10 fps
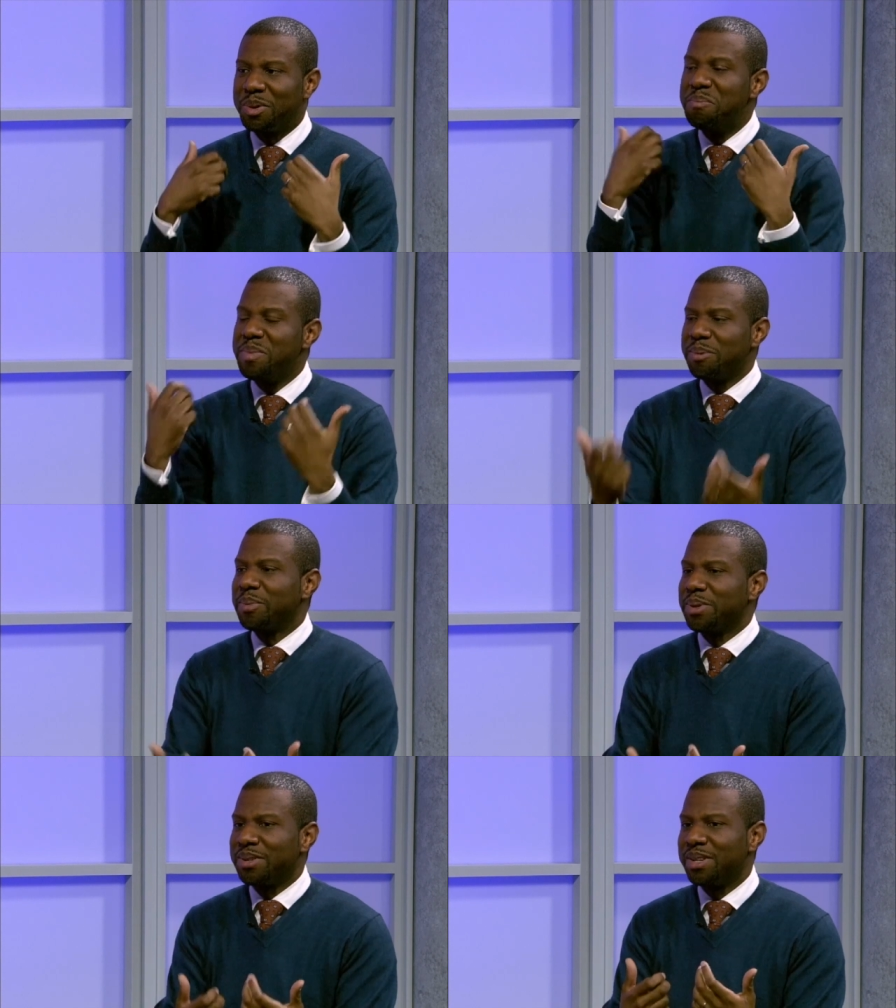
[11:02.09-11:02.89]

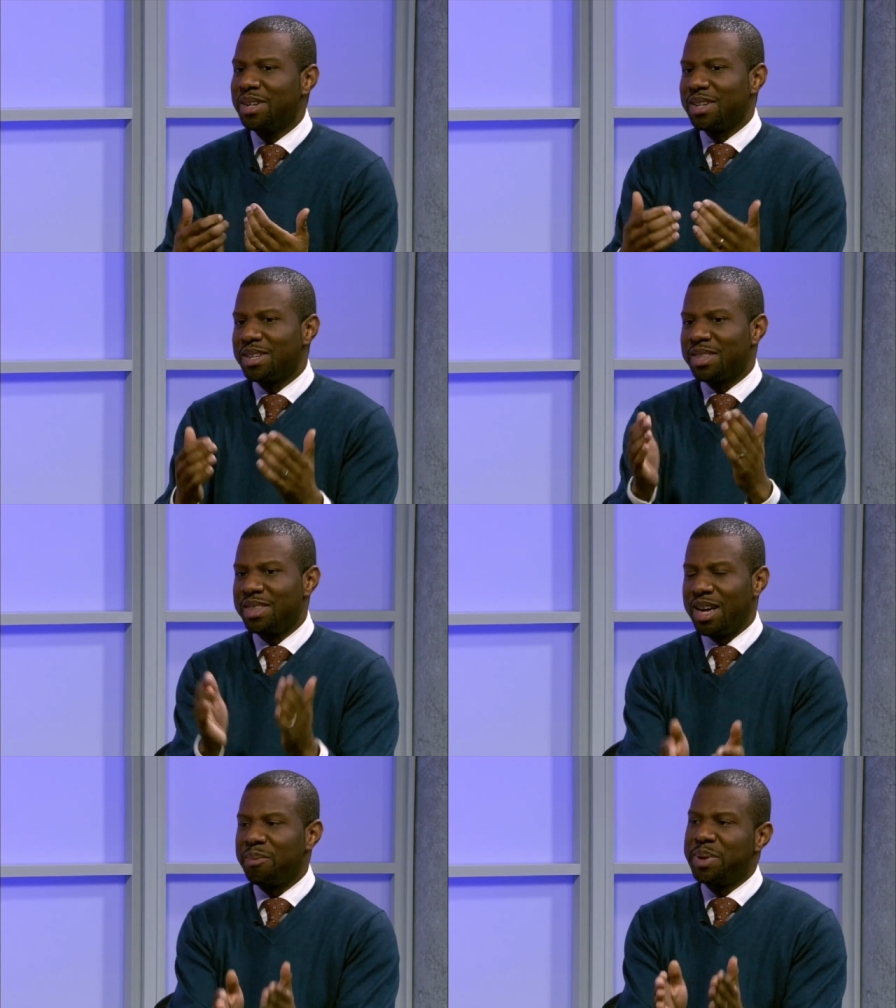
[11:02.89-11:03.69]
remember
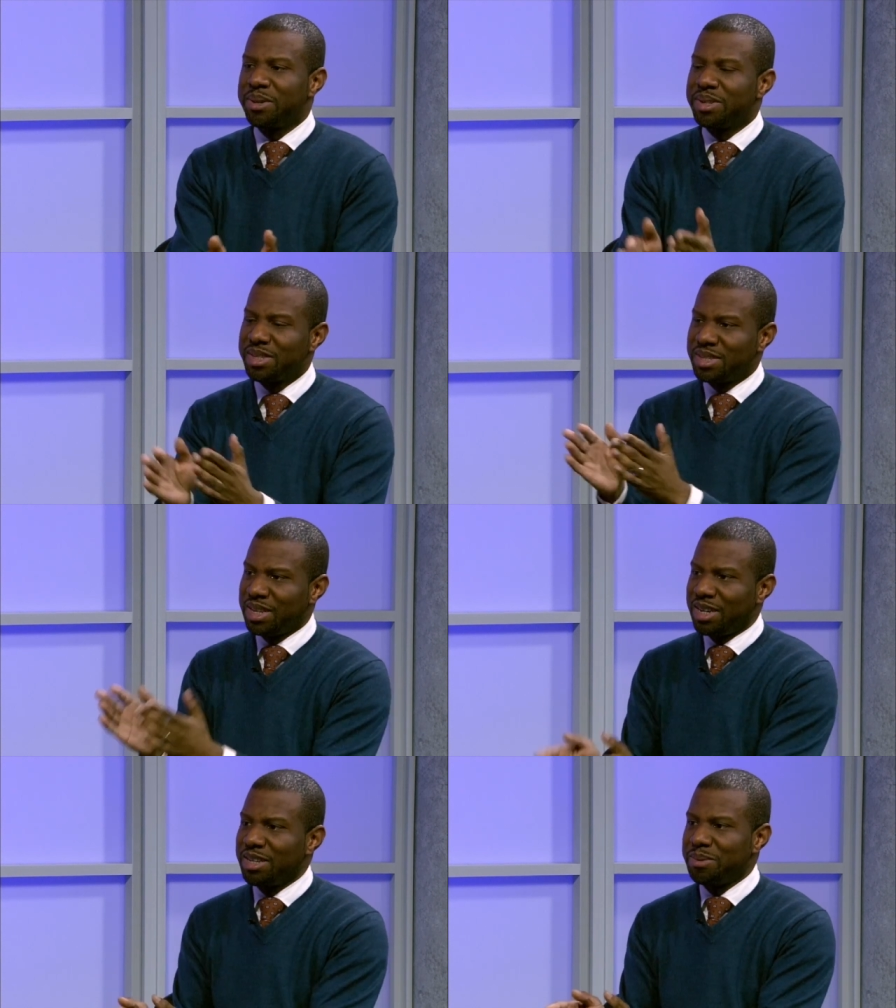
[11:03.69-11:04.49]
that period of
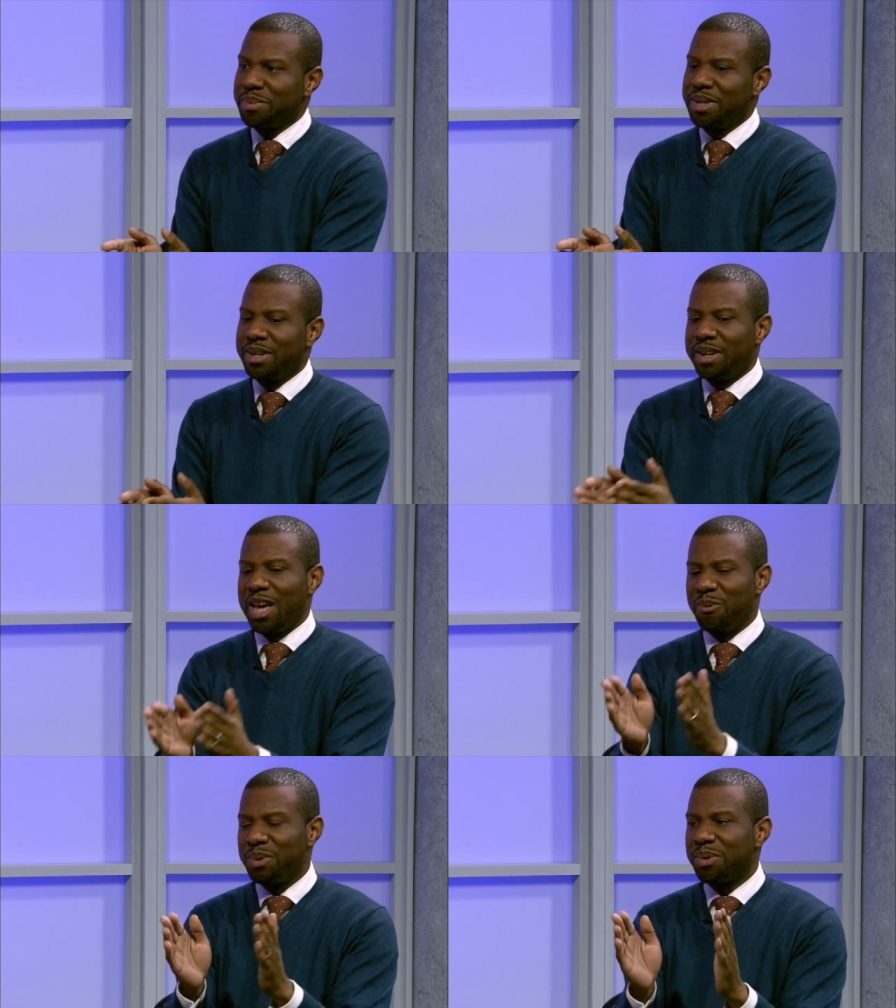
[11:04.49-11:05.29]
time,
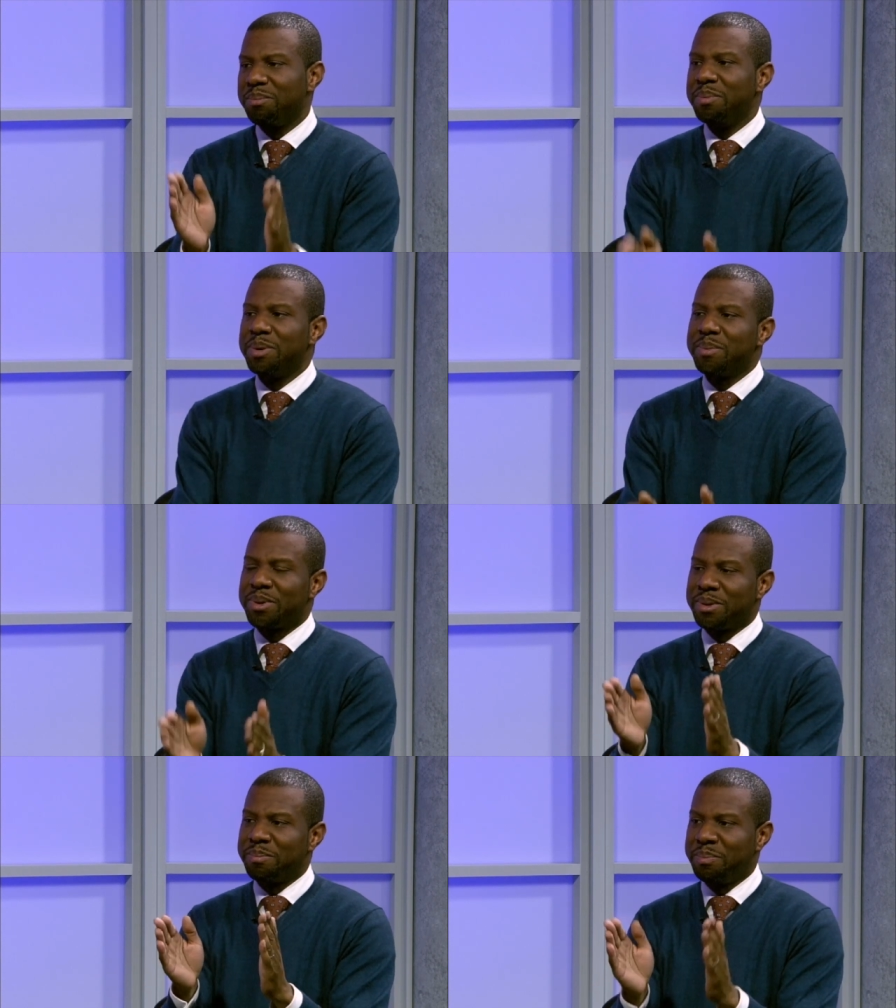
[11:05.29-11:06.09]
and we
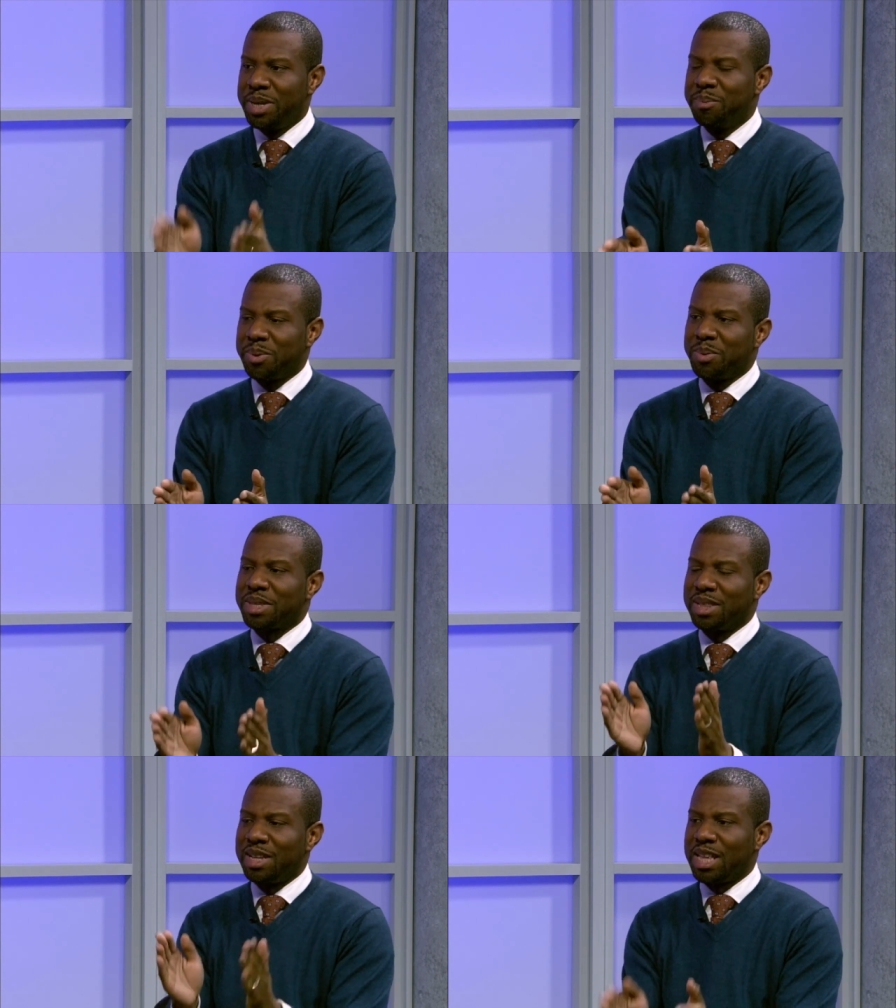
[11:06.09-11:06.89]
remember people
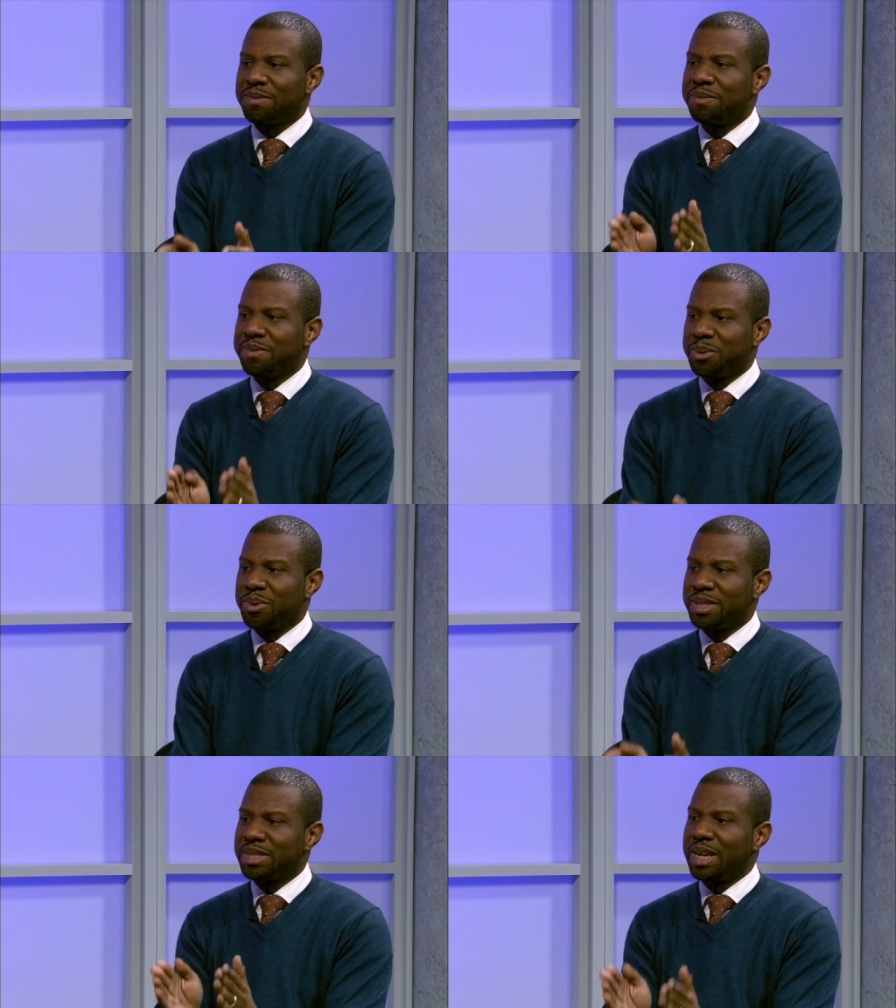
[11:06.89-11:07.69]
with a lot of
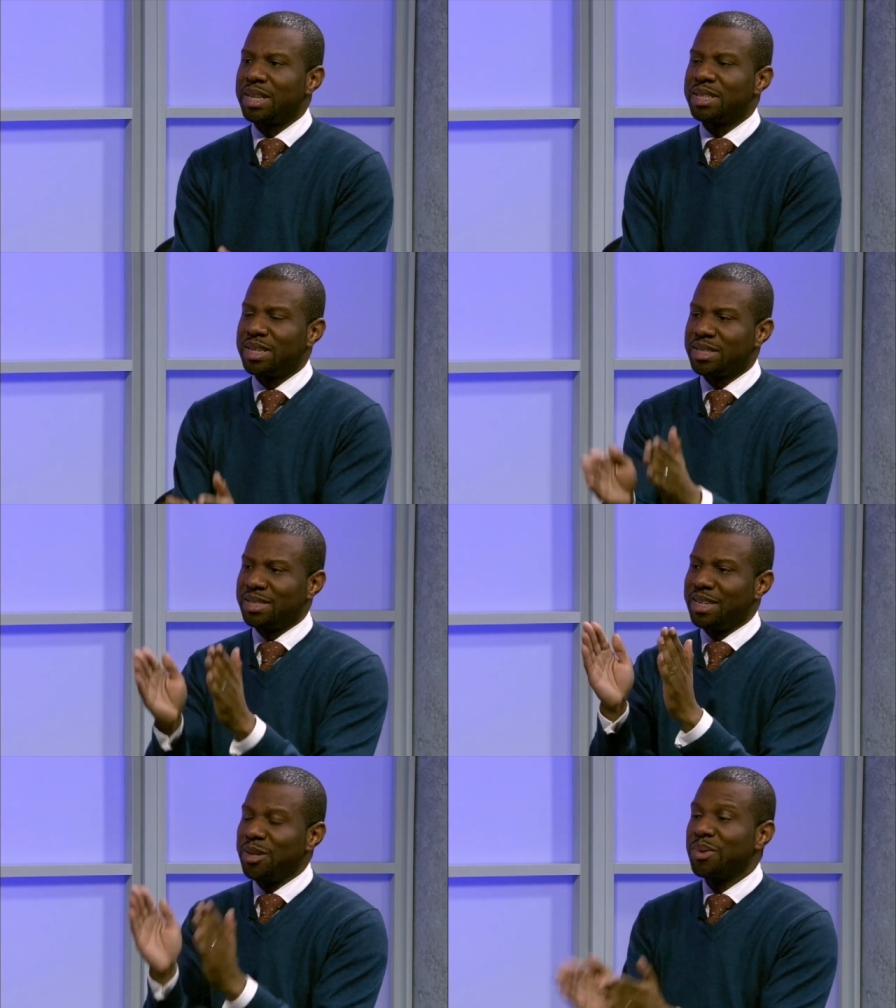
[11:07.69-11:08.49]
influence telling us
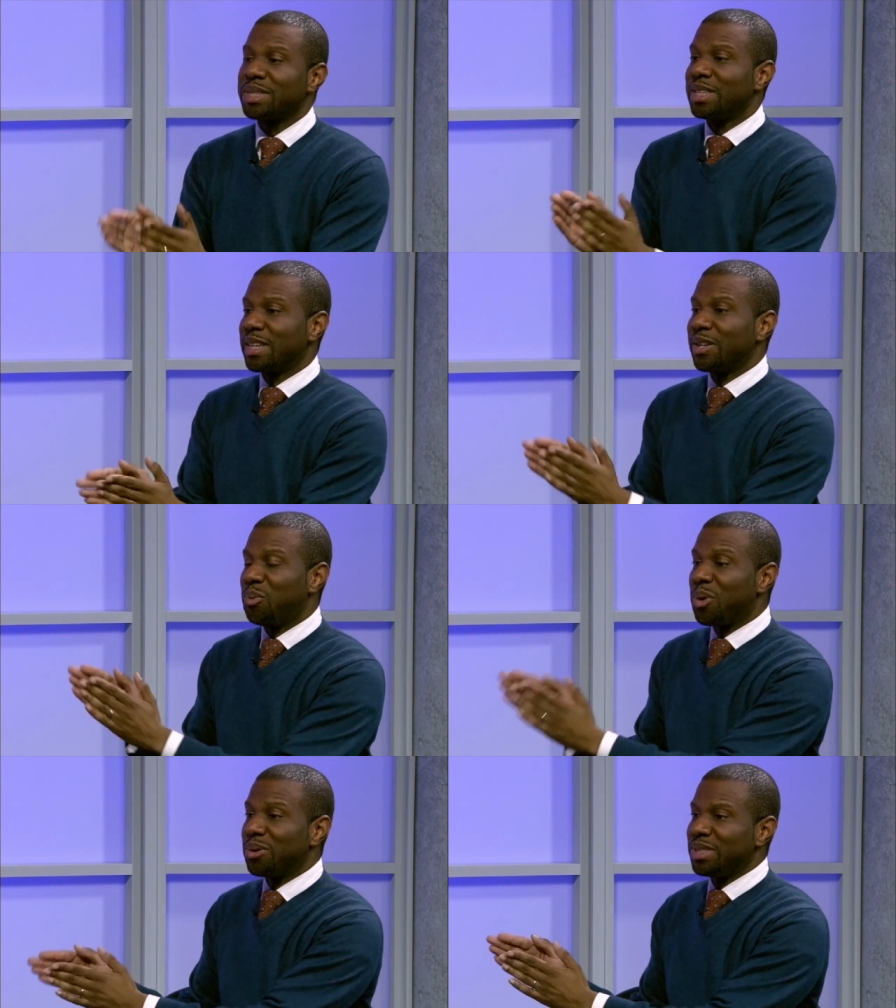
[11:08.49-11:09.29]
that it was going to get
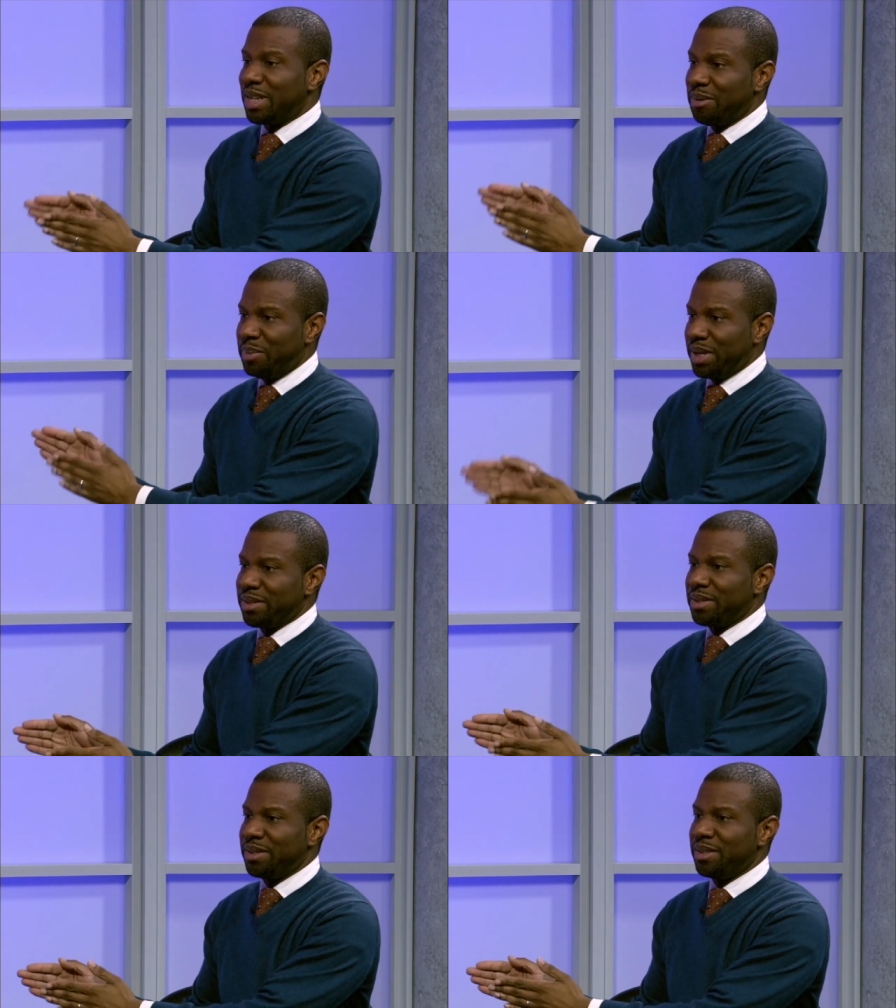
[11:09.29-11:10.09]
worse, not better.